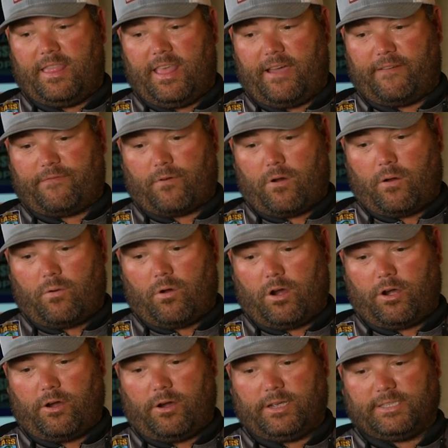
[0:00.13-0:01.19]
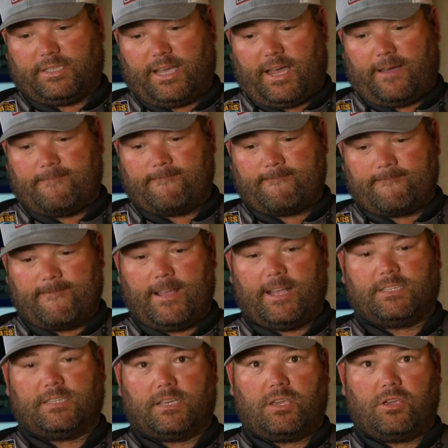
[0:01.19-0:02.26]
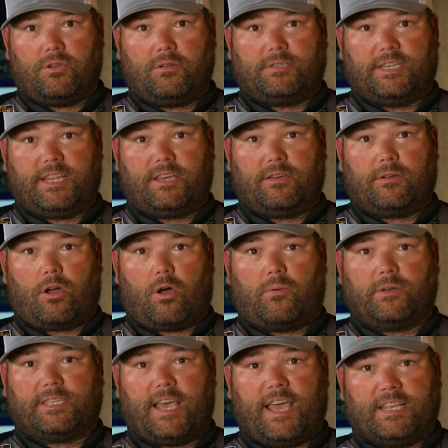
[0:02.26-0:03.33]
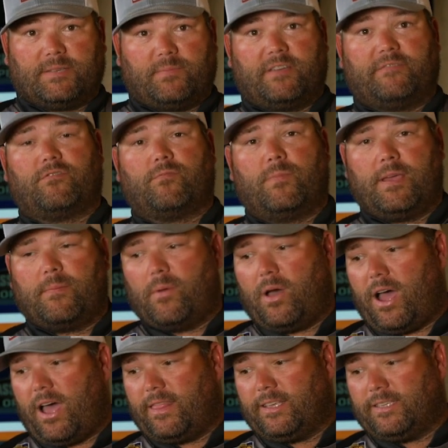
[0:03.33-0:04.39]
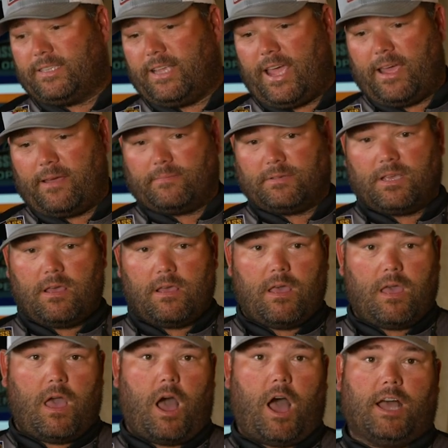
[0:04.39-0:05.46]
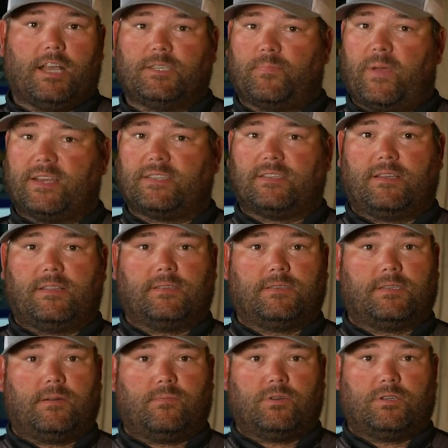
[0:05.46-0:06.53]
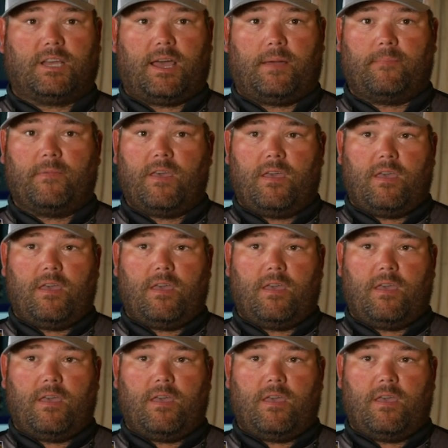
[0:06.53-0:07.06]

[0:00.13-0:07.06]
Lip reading: that front runner is it's a huge deal. It always has been for me behind these dams, especially in the summertime.